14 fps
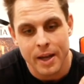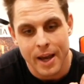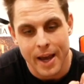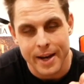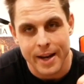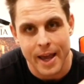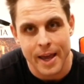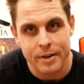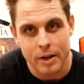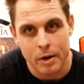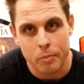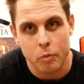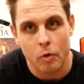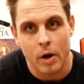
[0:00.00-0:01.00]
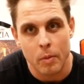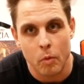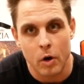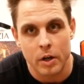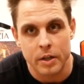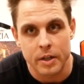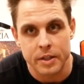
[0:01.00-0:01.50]
and end up where I
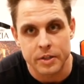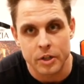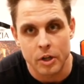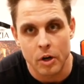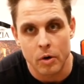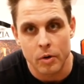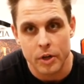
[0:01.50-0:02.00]
wanted it to go.